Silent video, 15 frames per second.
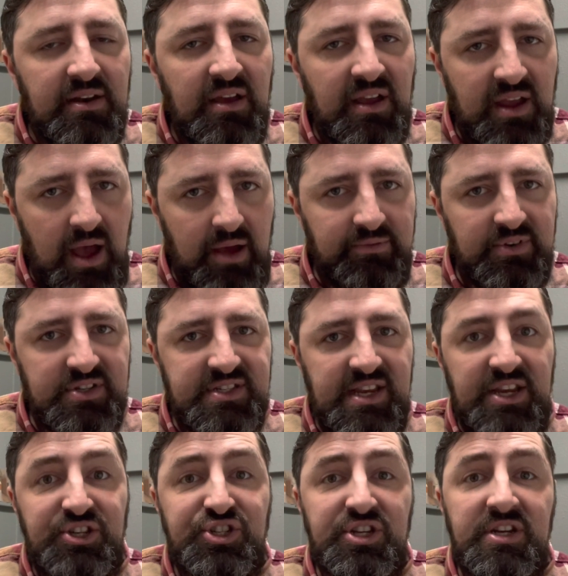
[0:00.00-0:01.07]
a
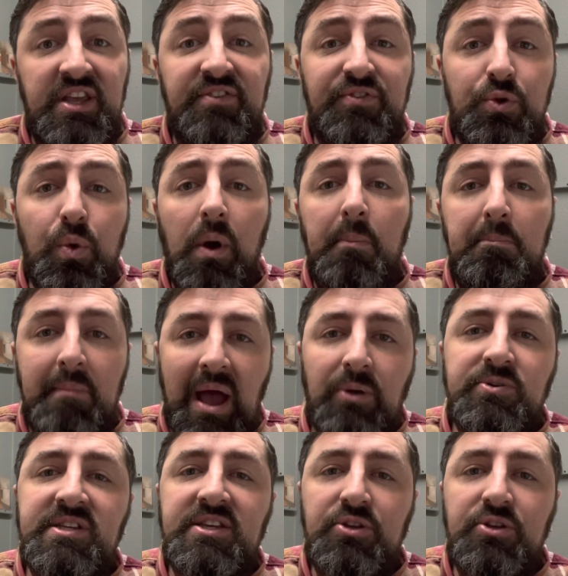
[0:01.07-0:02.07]
conversation if you are mounting